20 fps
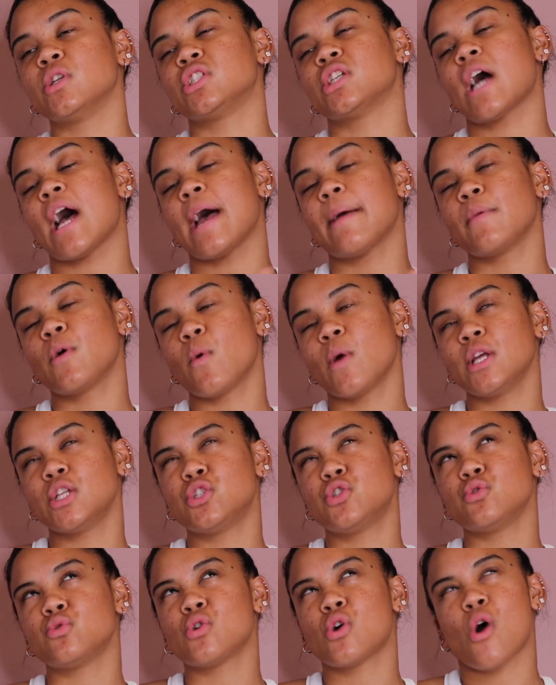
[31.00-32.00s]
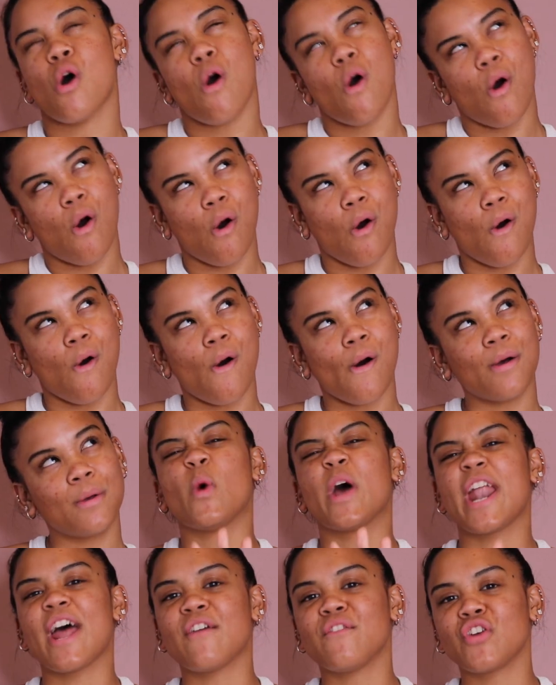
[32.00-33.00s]
which I'm going to call
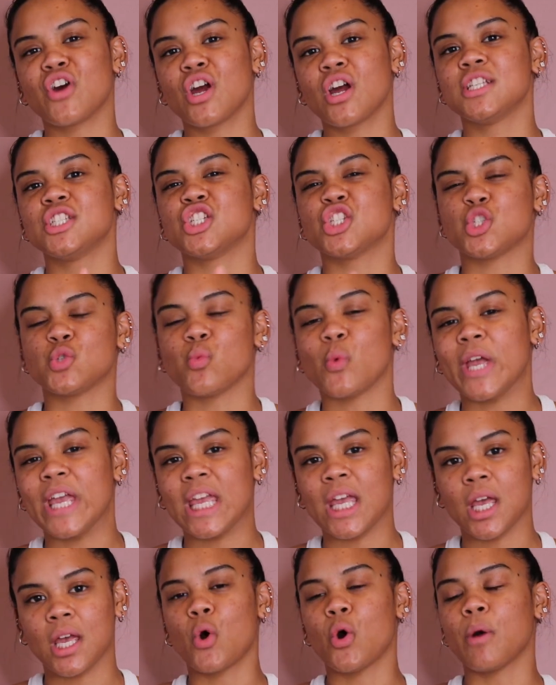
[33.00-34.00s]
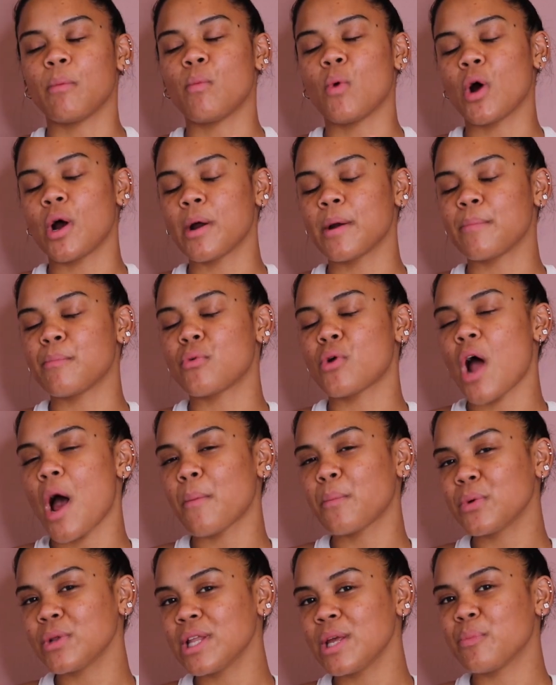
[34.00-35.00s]
Whatever, Just Wing It, or more
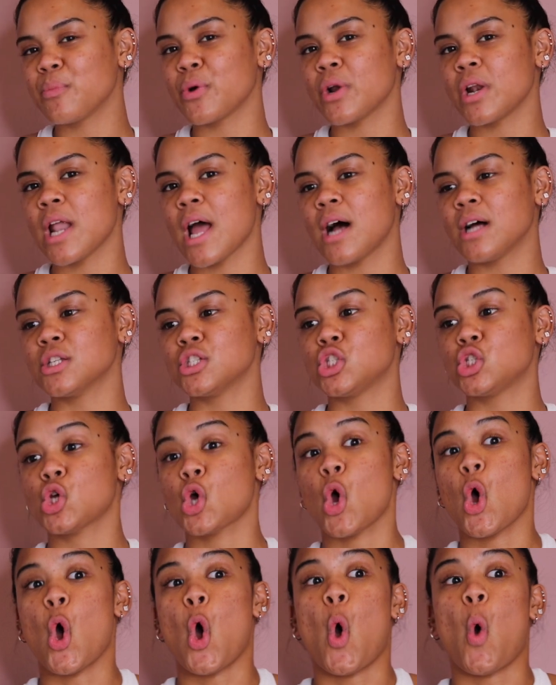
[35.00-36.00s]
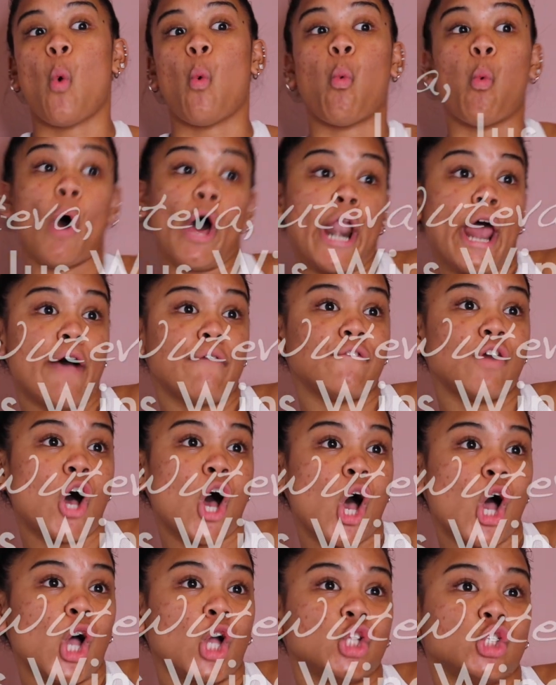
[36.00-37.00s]
properly pronounced Whatever,